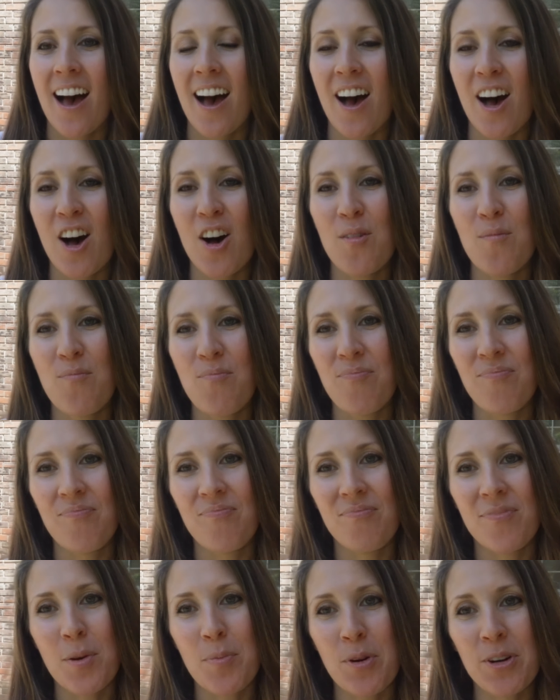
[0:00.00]

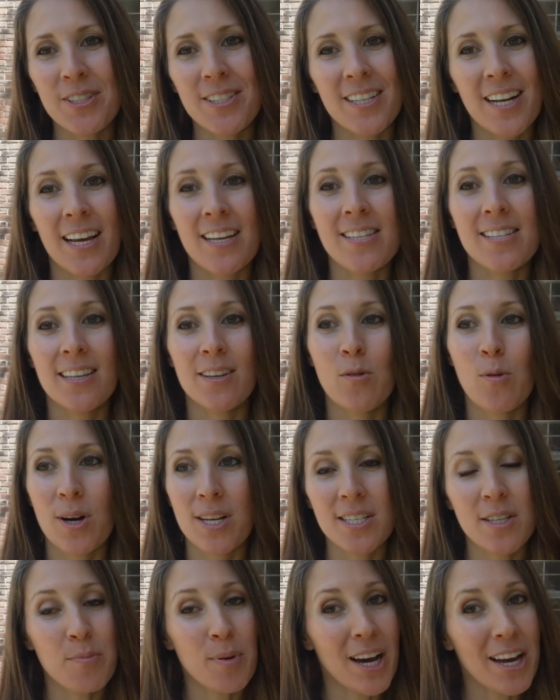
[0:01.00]
The person has to
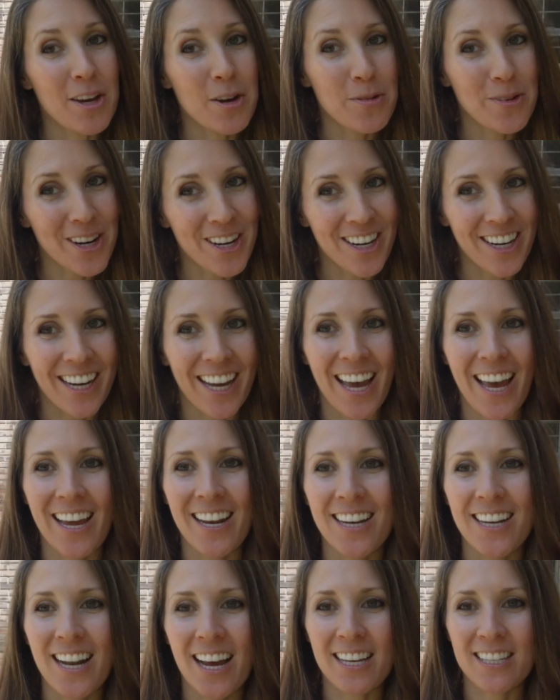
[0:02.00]
want to buy your work,
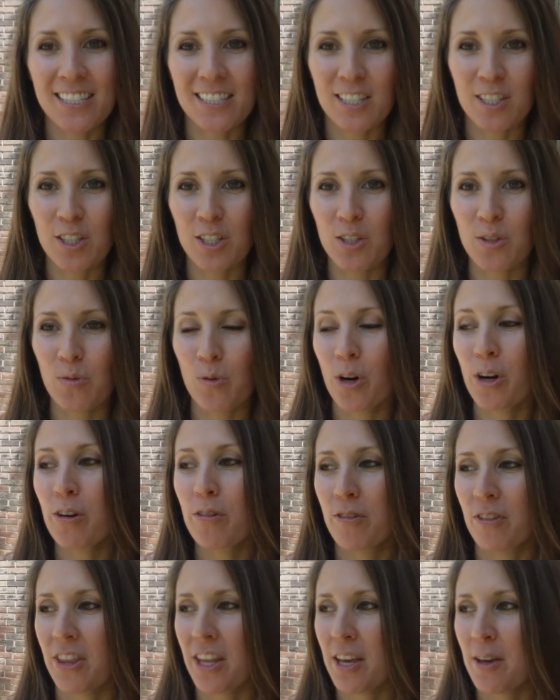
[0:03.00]
and it has to
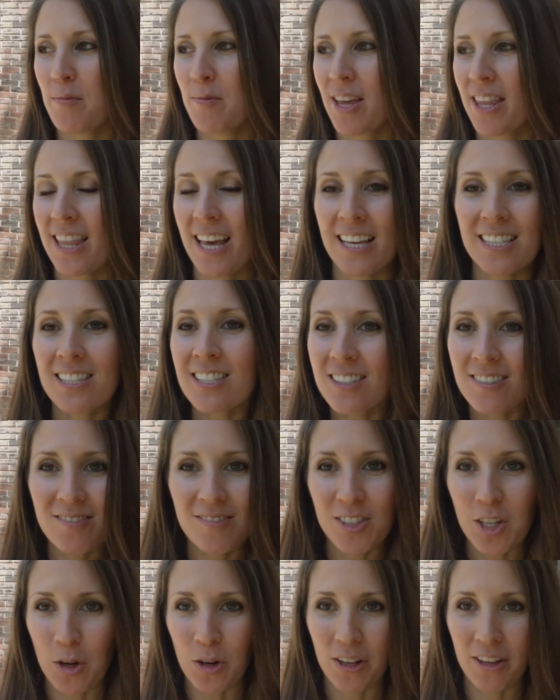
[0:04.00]
work for them, and that's
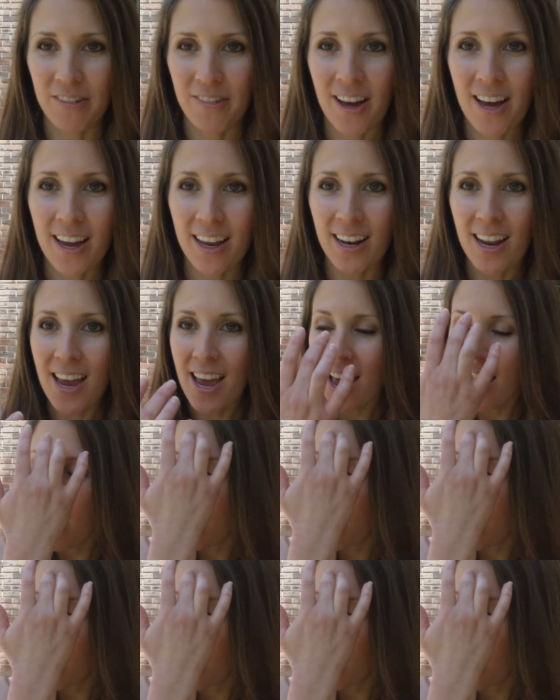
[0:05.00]
totally fine.